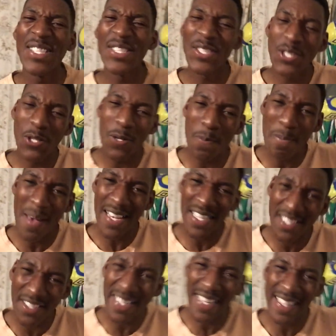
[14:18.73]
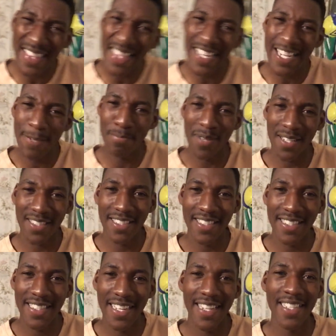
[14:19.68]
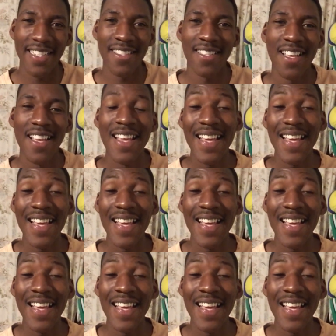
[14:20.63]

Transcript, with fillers: Smash that like button, guys.